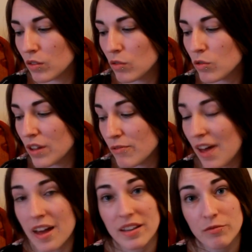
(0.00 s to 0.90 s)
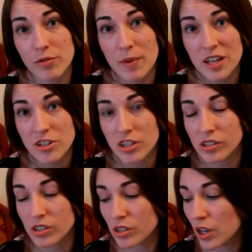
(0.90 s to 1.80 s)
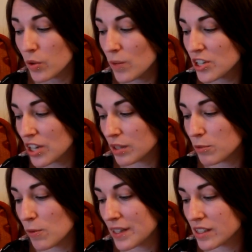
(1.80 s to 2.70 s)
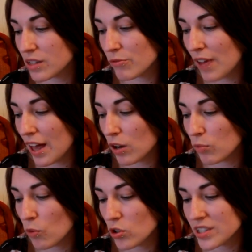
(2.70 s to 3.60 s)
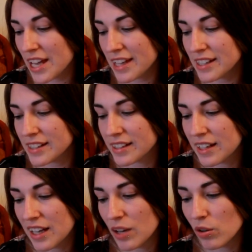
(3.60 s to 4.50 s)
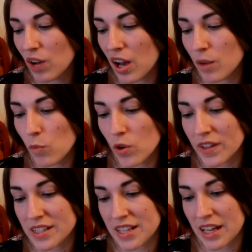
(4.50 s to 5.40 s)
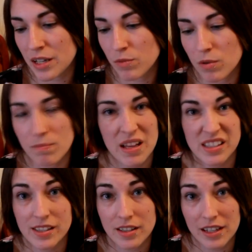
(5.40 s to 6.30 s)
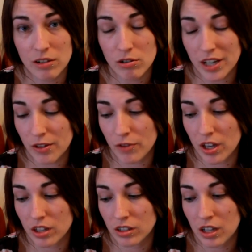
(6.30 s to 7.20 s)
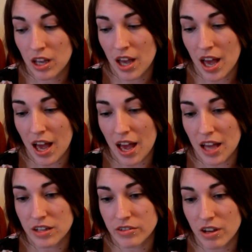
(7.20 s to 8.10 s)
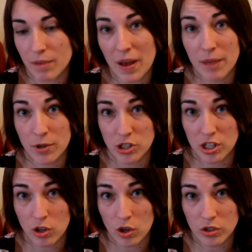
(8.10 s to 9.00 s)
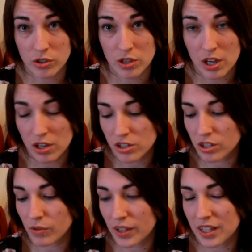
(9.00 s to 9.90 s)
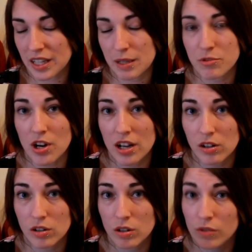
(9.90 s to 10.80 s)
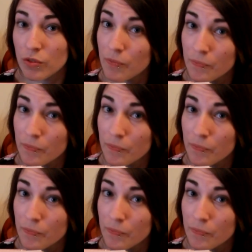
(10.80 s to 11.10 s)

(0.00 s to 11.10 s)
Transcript: all their vet information. So which animal went to the vet on what date, what they did, what medicine they got given, and how much it cost, just so I can keep track of